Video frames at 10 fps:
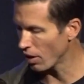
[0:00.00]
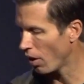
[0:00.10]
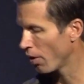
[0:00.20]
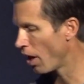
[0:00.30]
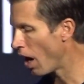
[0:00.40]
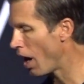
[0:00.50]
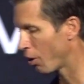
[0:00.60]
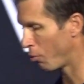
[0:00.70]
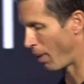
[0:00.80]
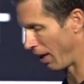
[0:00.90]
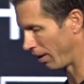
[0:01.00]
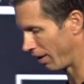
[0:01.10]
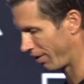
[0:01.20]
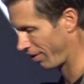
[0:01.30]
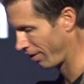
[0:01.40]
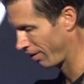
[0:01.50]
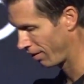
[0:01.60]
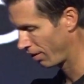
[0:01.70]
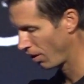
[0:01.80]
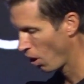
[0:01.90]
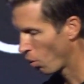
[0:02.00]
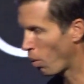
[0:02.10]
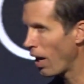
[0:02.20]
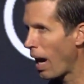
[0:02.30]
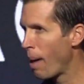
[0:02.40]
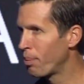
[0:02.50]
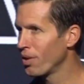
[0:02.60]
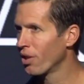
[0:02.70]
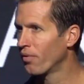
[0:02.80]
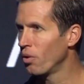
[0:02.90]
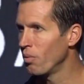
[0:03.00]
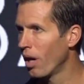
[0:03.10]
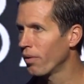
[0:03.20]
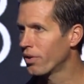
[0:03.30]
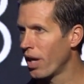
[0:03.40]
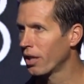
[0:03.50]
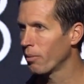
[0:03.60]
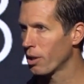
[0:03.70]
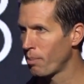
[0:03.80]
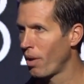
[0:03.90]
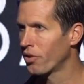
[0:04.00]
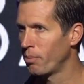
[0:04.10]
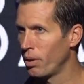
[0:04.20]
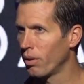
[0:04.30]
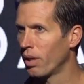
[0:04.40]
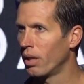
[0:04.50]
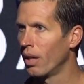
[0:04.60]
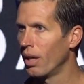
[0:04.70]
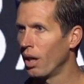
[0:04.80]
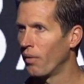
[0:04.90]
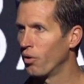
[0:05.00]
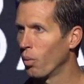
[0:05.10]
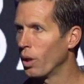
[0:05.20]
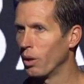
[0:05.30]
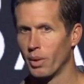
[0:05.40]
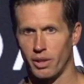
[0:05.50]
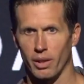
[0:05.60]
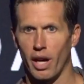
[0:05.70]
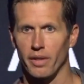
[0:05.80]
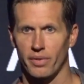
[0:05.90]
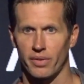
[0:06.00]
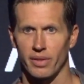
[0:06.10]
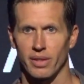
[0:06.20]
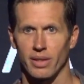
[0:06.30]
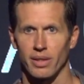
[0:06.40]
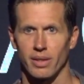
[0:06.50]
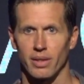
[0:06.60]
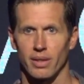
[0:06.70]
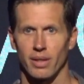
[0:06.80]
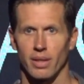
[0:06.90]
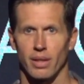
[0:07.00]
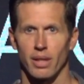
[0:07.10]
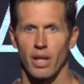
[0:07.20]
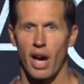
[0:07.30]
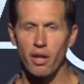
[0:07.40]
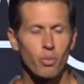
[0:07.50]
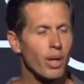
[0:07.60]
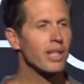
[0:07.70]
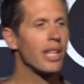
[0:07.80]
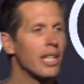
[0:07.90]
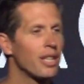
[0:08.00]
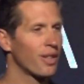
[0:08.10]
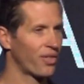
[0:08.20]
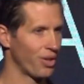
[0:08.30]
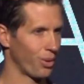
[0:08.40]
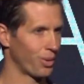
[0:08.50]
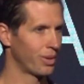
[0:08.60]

on autopilot. What happens if you never take the responsibility of the wheel in your life. I don't want any of you